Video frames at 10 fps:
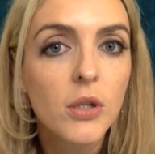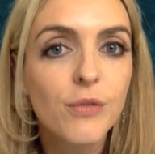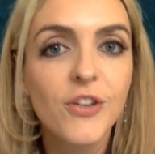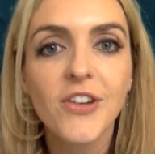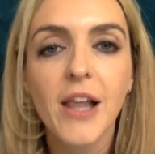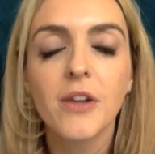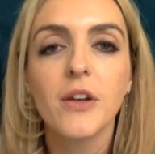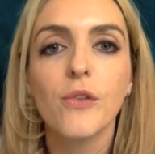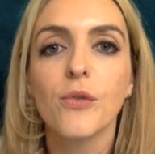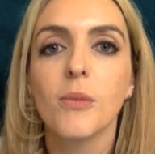
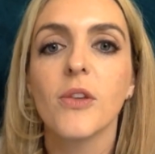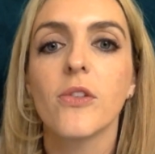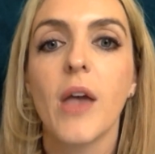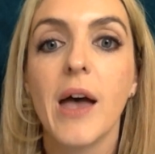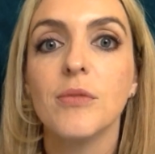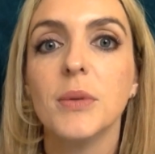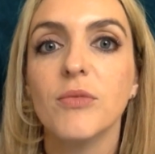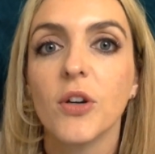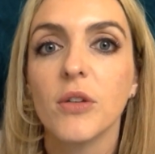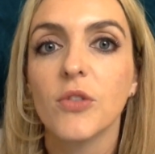Fatalities from this have been
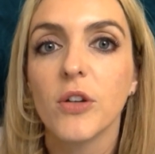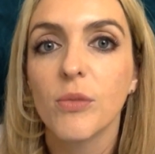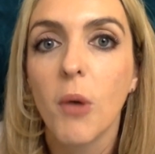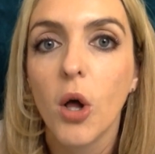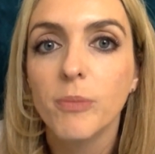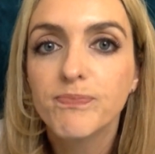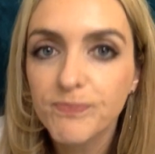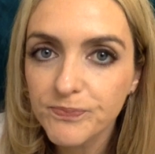very, very small.